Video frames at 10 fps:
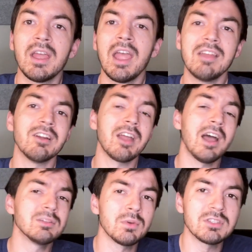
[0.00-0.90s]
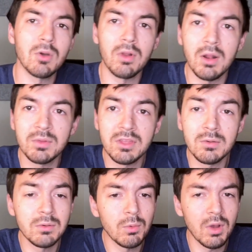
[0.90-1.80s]
Hey there, guys. What's going on with
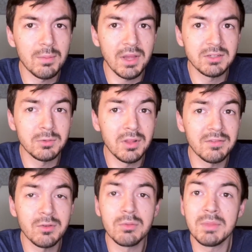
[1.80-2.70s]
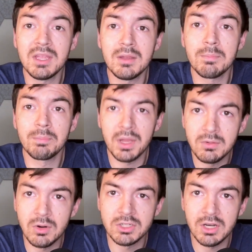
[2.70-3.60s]
you? Welcome back to another video with me, Ben
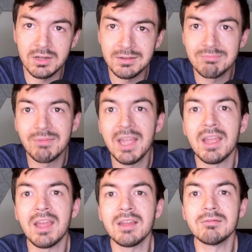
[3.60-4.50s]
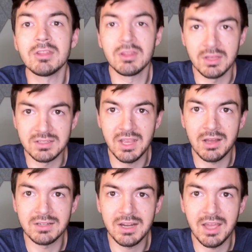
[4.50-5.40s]
Rogjean, aka the Seattle
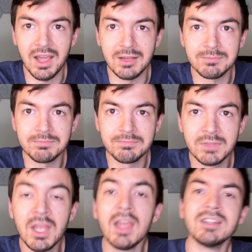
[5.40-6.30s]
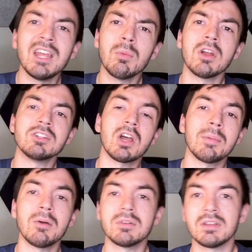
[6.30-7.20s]
Data Guy. Today, we're going to talk
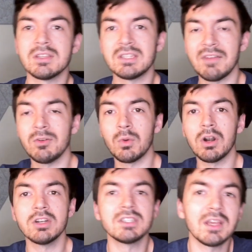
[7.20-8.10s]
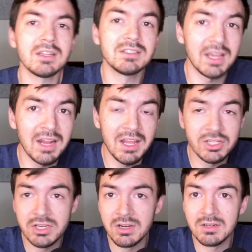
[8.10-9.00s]
about seven words data
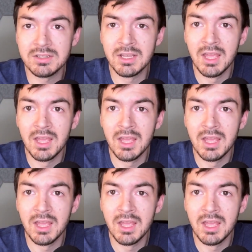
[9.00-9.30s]
engineers